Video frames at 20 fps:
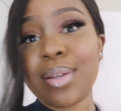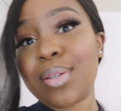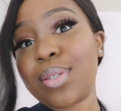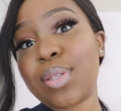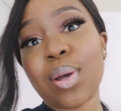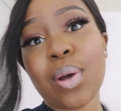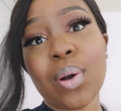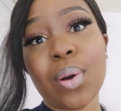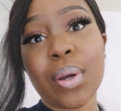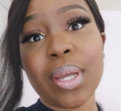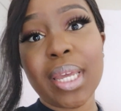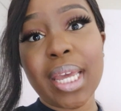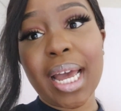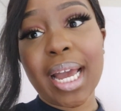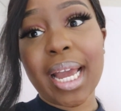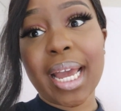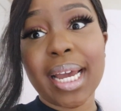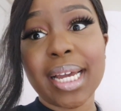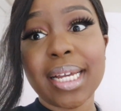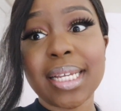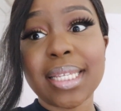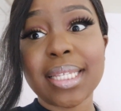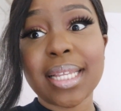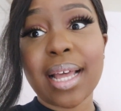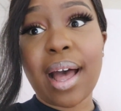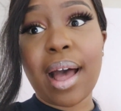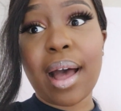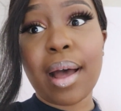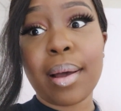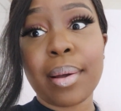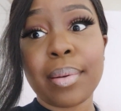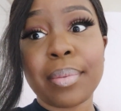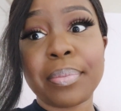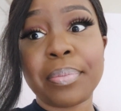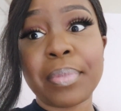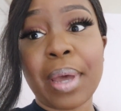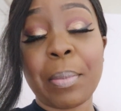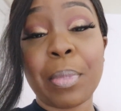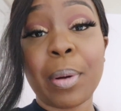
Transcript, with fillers: so yeah guys um,